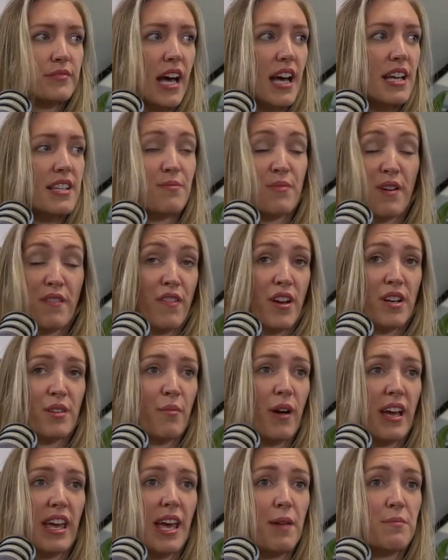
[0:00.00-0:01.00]
That is my friend of
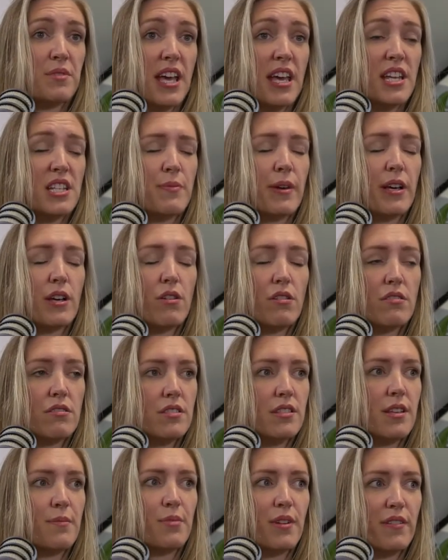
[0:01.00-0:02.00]
mine kept saying to me, "God,
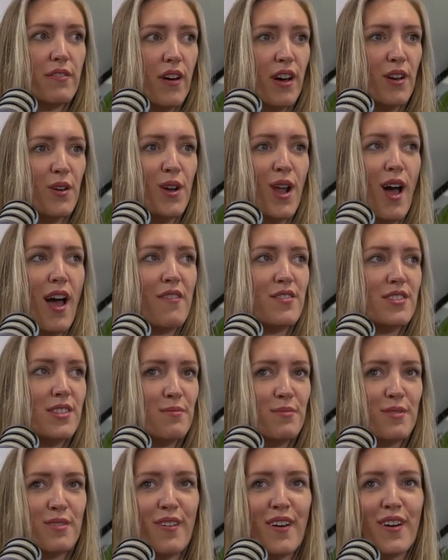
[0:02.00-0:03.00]
simplify your life,
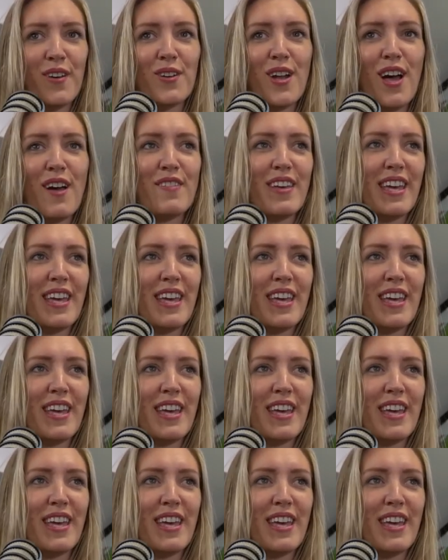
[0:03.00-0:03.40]
simplify your life."